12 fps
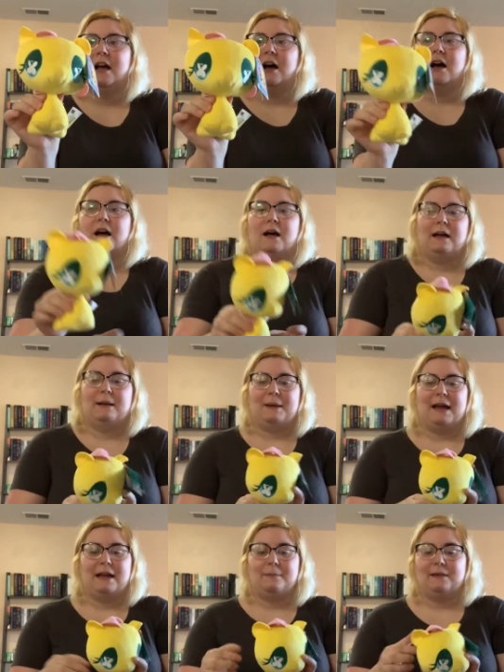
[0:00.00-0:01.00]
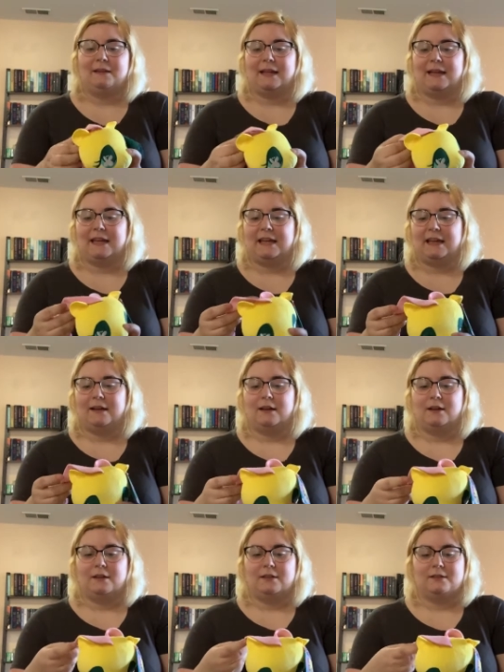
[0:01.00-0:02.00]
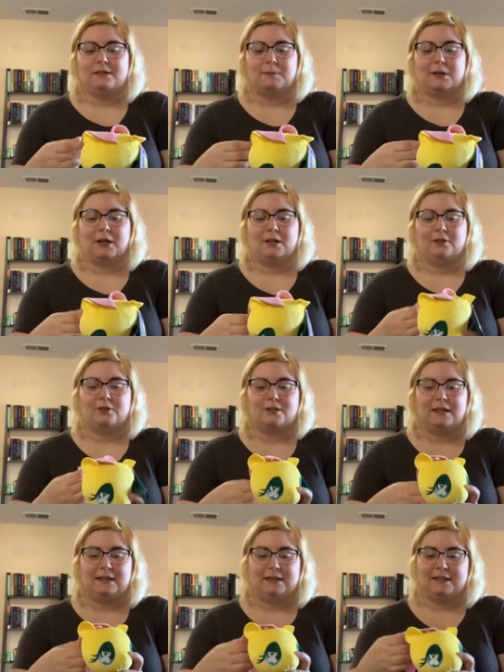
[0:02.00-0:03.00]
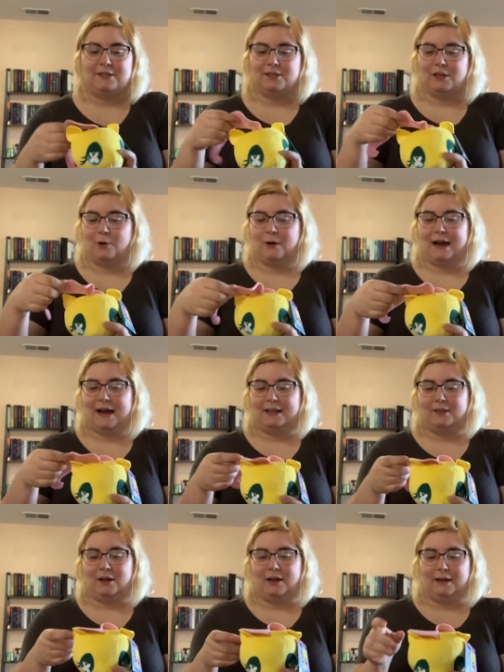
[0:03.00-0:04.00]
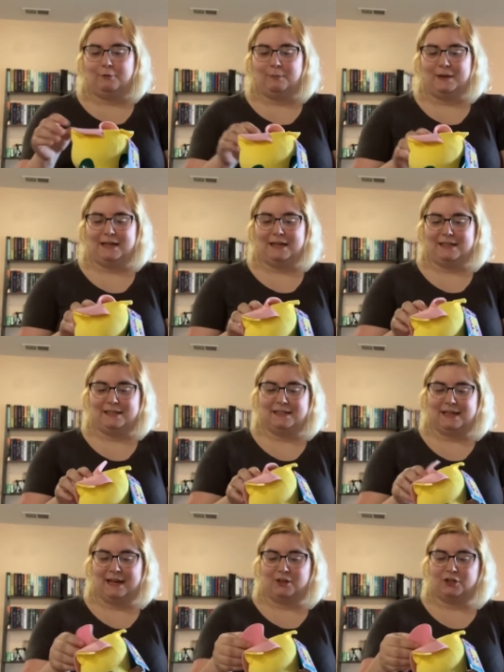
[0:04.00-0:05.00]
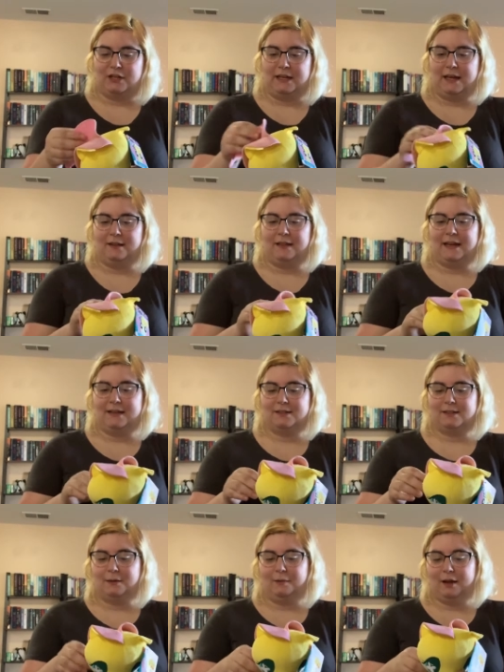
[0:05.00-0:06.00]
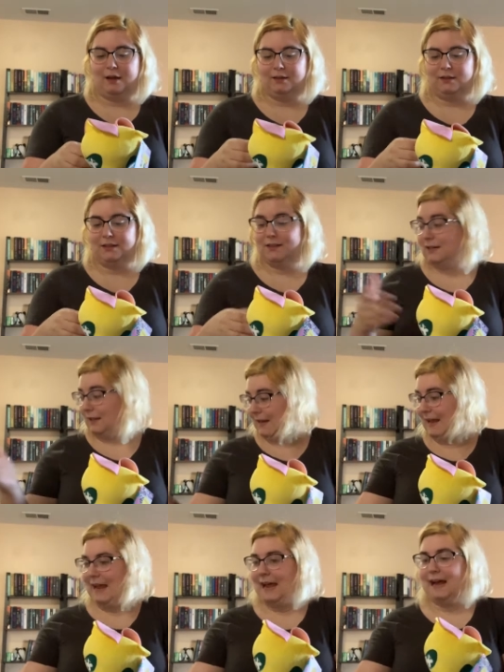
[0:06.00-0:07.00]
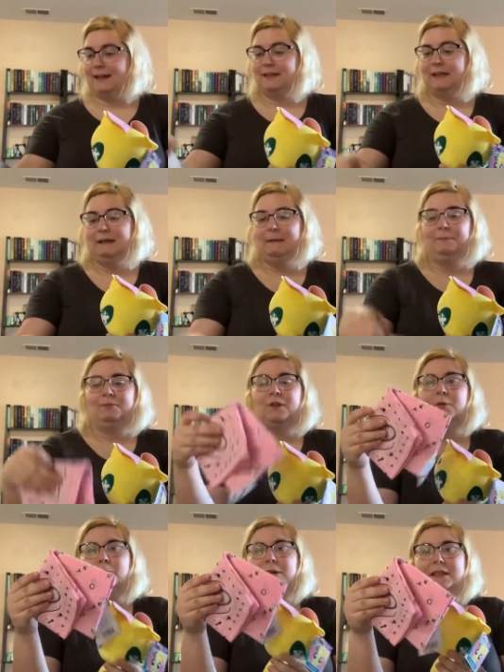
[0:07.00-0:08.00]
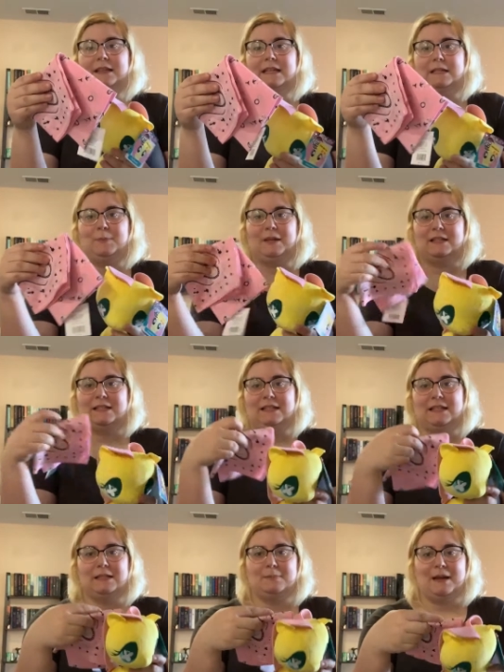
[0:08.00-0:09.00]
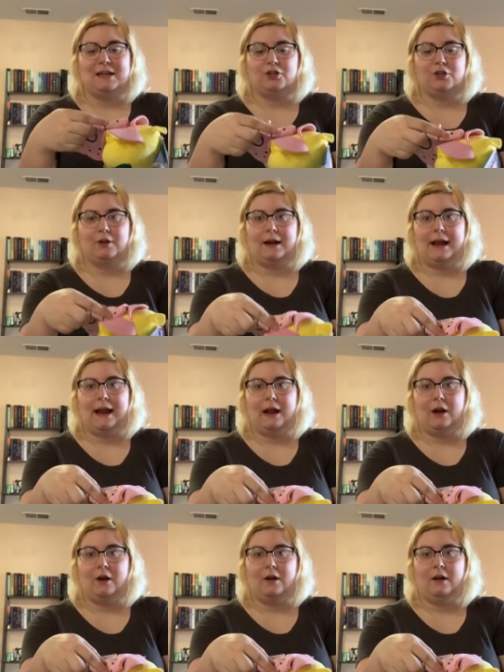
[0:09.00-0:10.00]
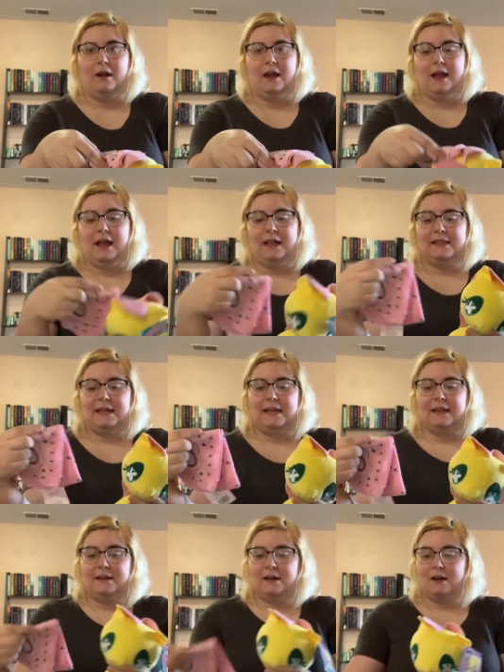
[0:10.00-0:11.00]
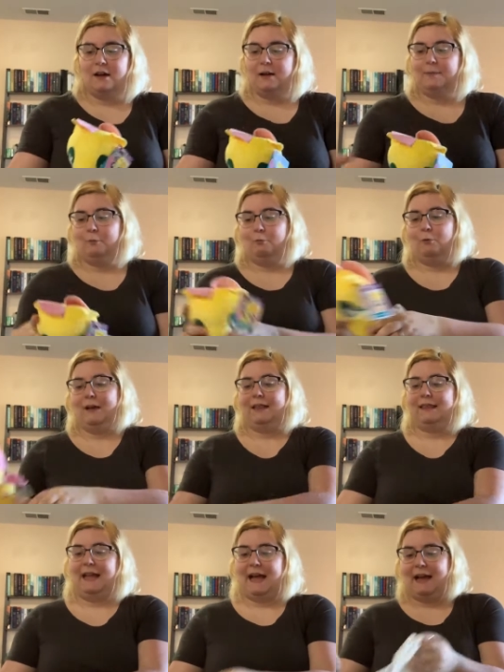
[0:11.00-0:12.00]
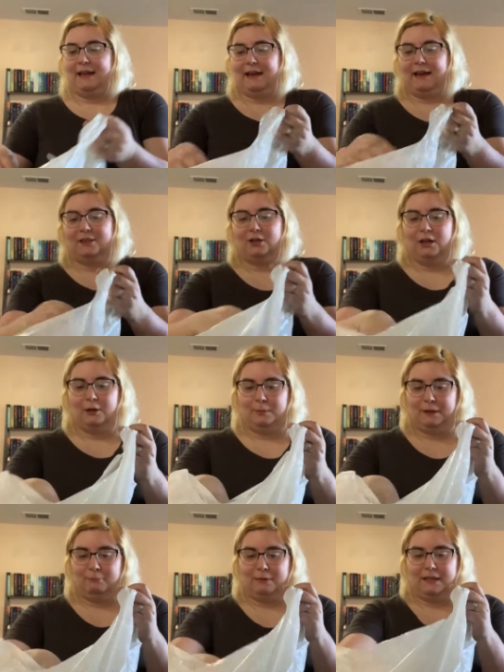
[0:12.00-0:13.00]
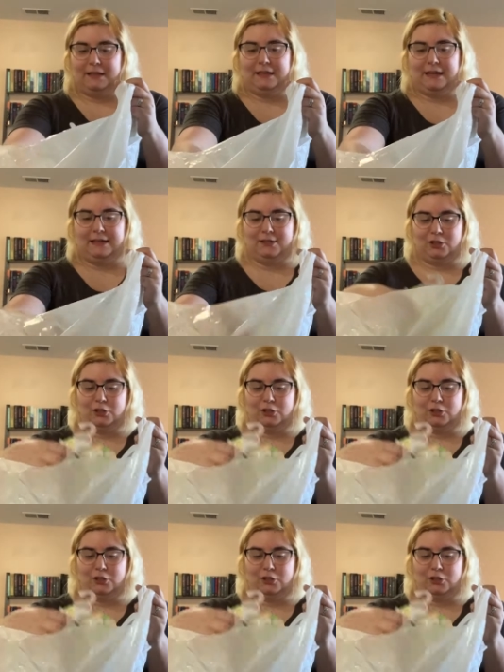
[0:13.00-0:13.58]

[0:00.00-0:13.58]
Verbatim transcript: Um, I've been liking uh, the summer colors lately, so I thought it would be nice to actually get like some uh, the sun hat with this because it does match her hair. And then um, with that, I thought it'd be really nice